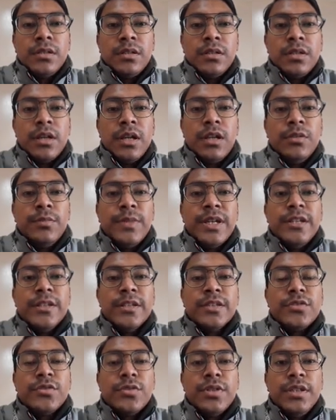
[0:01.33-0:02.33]
Hello, my
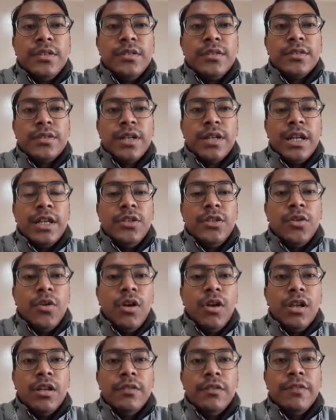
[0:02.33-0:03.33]
dear students. You
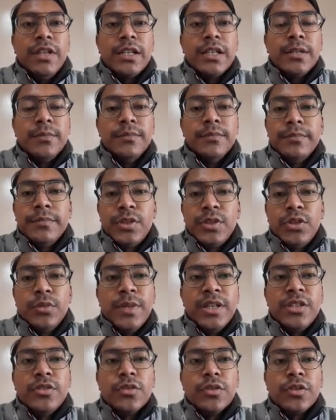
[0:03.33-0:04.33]
all are welcome to
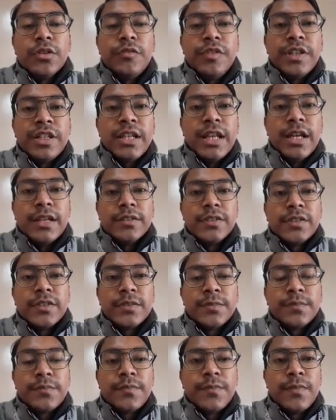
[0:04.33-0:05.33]
my geography
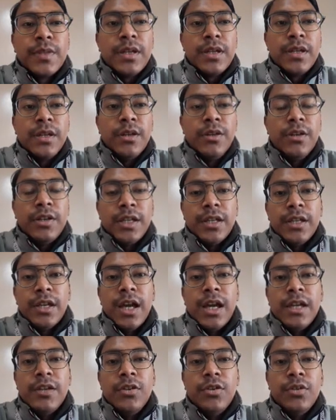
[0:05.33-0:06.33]
class. Okay,
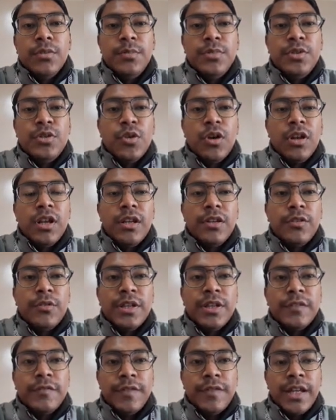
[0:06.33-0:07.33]
I hope you all are
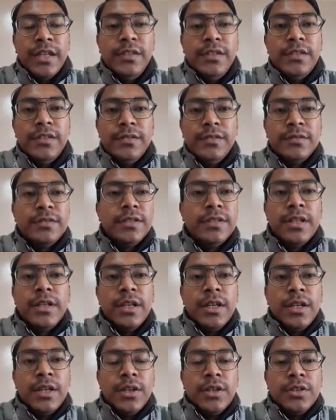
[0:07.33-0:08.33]
doing fine.
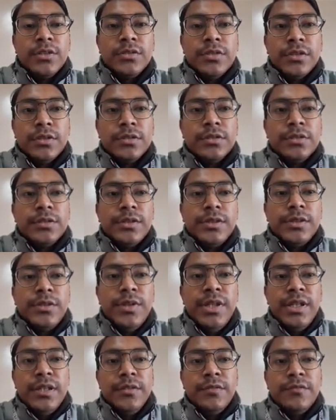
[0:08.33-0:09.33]
So,
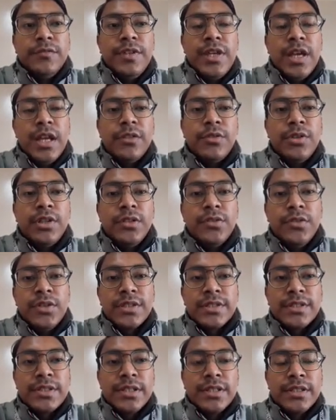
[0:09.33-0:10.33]
today we are going to
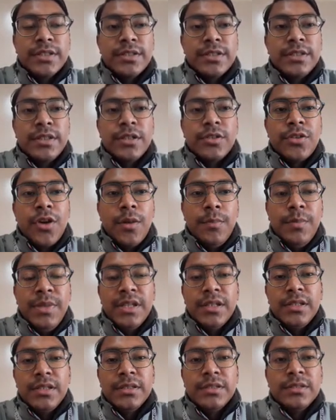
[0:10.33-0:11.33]
discuss the
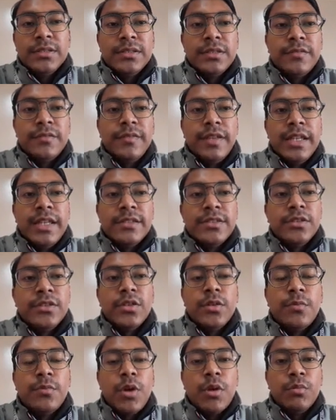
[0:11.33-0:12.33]
topic phases
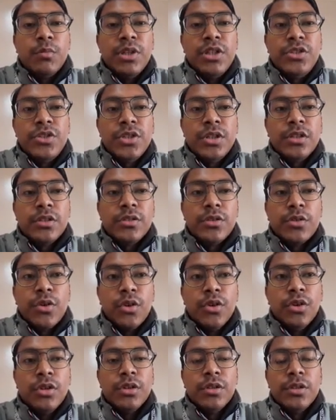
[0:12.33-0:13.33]
of population
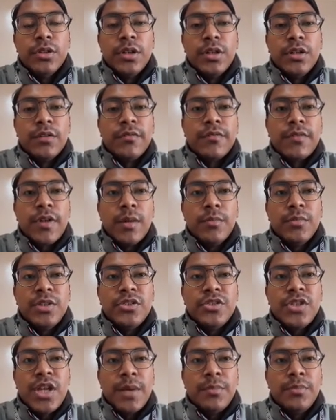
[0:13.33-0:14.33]
growth from the
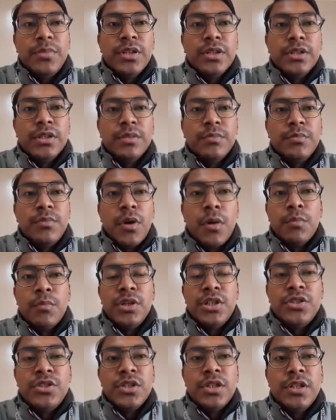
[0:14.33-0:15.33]
chapter
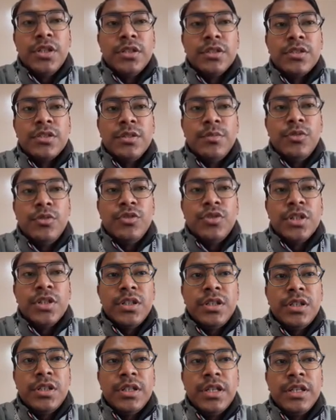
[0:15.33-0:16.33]
population
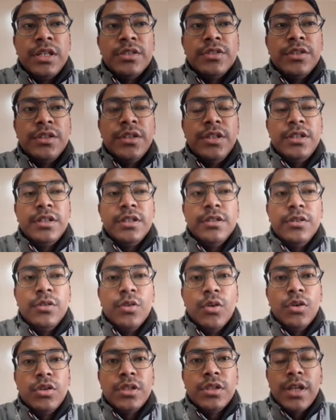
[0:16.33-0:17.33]
distribution, density,
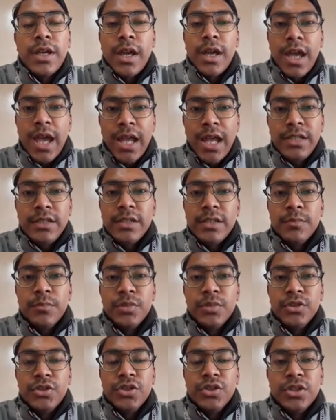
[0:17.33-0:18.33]
growth, and
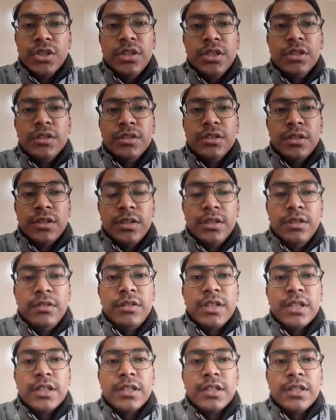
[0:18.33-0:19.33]
composition.
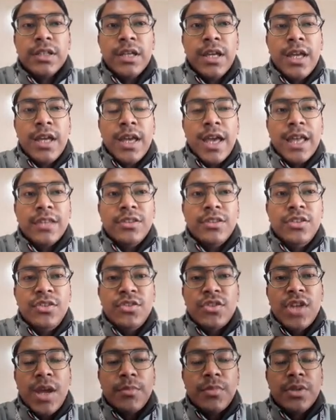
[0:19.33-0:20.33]
Okay, and
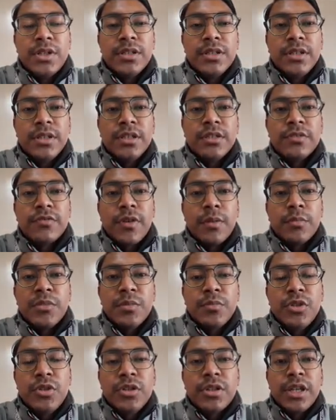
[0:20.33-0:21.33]
this chapter is from the
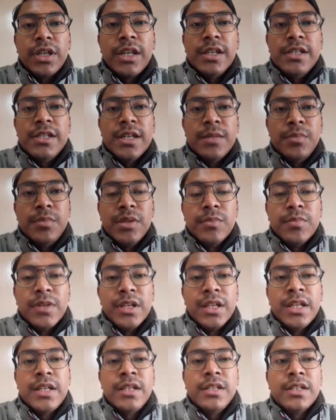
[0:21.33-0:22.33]
book India,
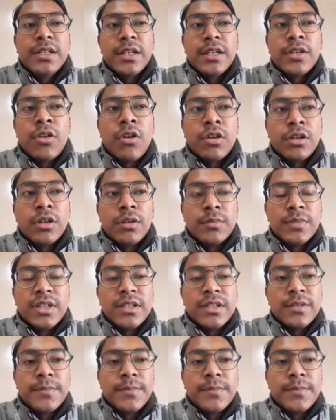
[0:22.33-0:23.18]
People, and Economy.